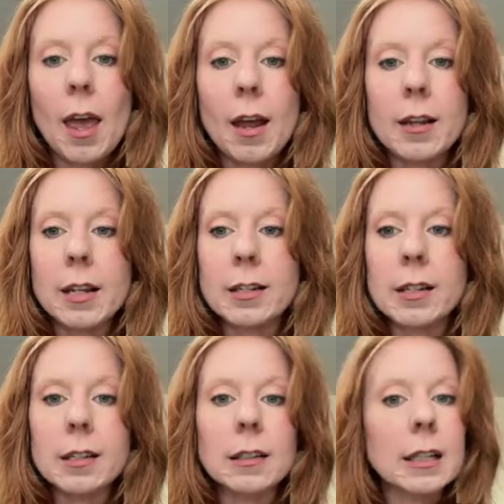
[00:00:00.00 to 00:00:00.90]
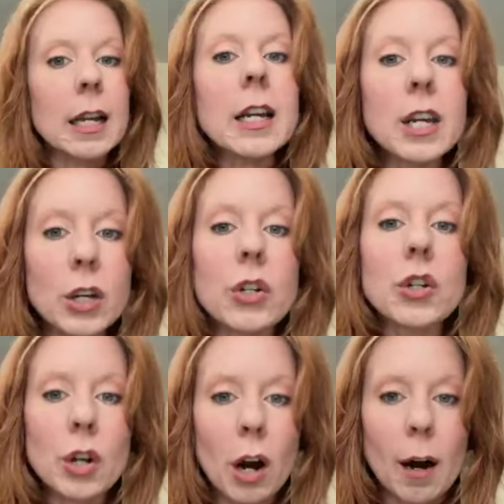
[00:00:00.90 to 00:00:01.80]
and this is
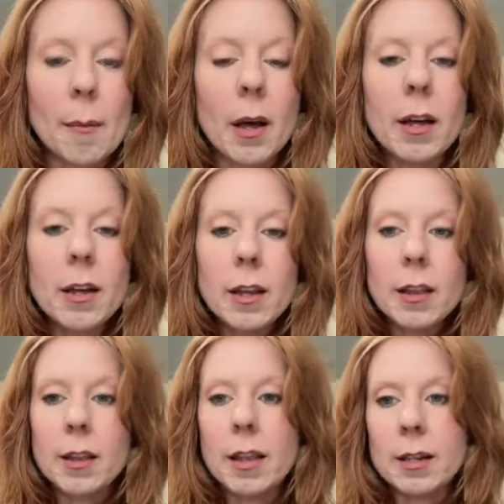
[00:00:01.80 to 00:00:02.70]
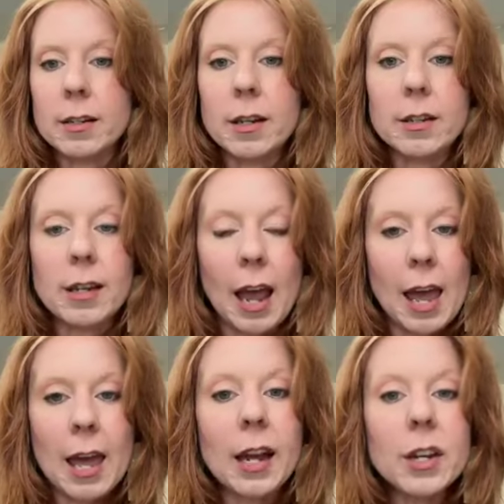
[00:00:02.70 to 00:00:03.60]
lineage karma This is
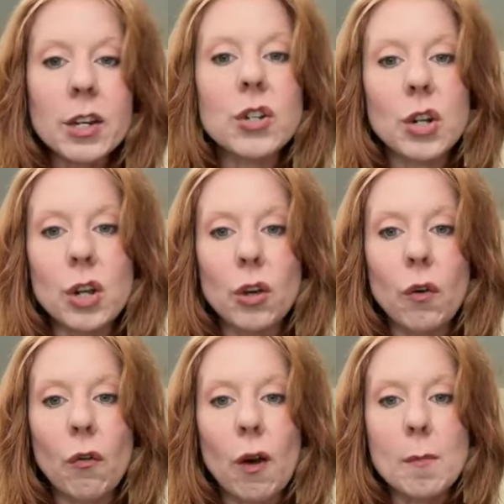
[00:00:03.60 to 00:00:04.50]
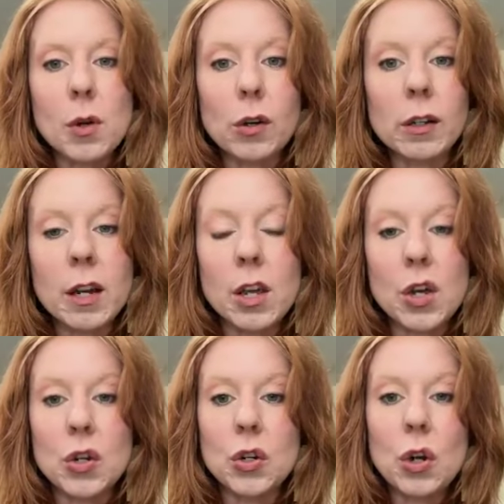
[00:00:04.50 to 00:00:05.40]
handed to you from your
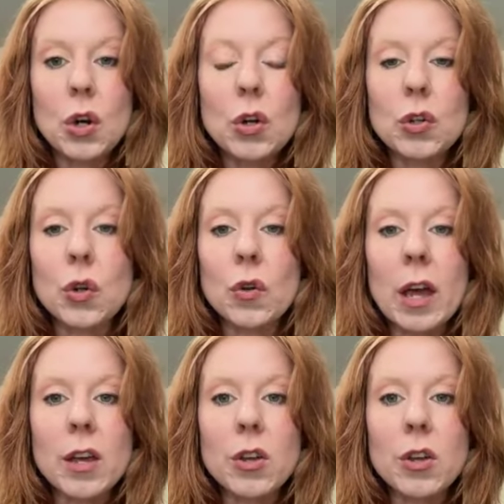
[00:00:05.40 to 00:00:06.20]
lineage so